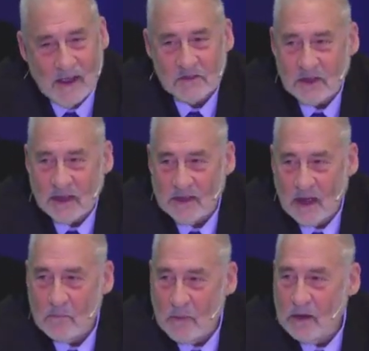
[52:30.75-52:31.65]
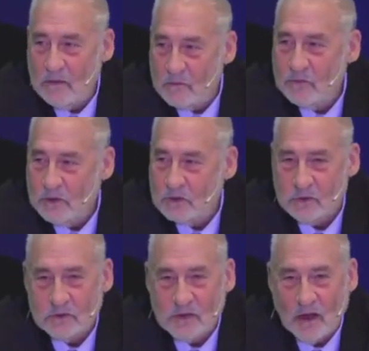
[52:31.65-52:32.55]
has taken on many of the
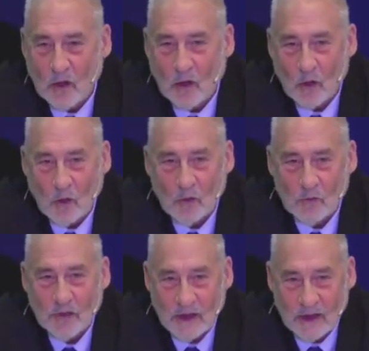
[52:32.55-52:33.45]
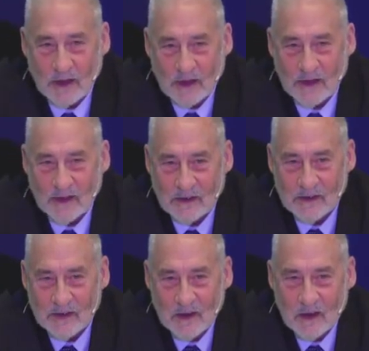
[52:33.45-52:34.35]
features of
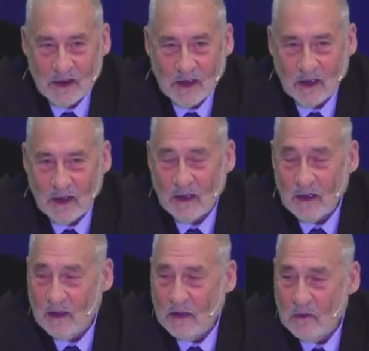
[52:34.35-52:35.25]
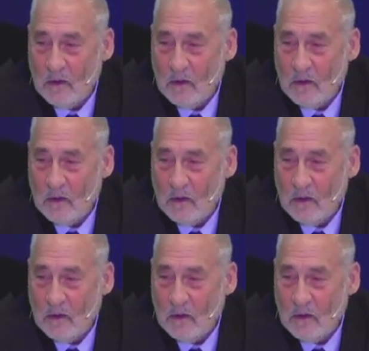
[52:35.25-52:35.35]
a uh,